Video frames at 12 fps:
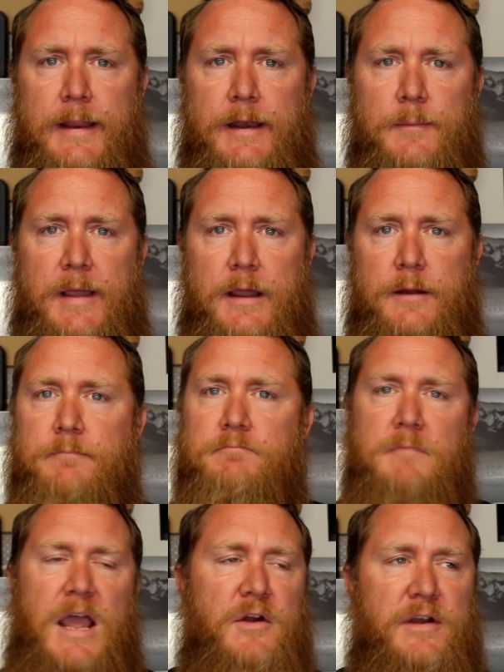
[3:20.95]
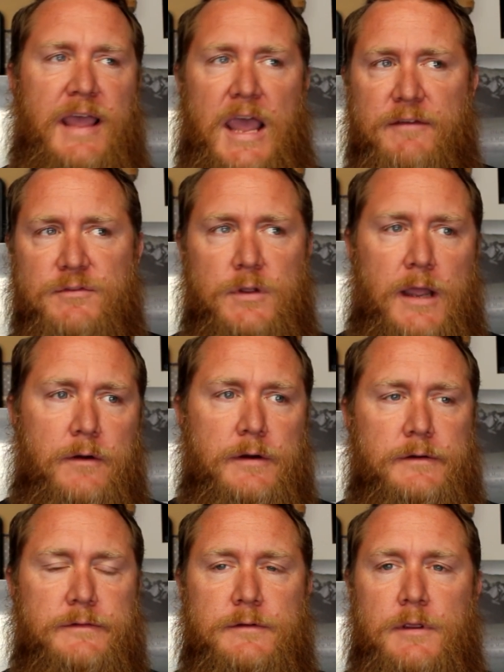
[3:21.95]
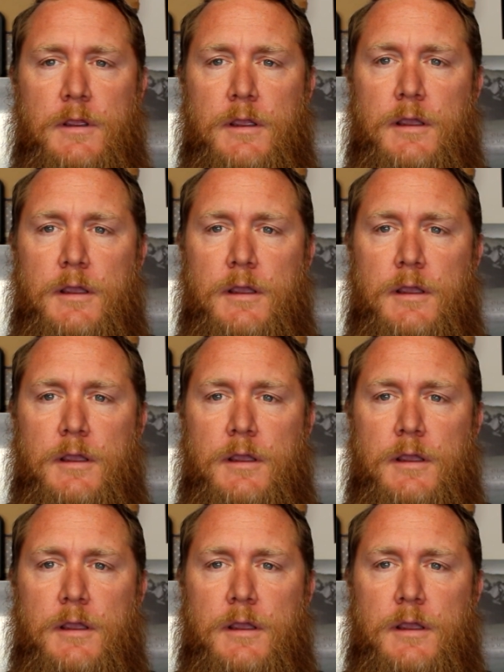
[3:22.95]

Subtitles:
it in about an hour and a half, 2 hours.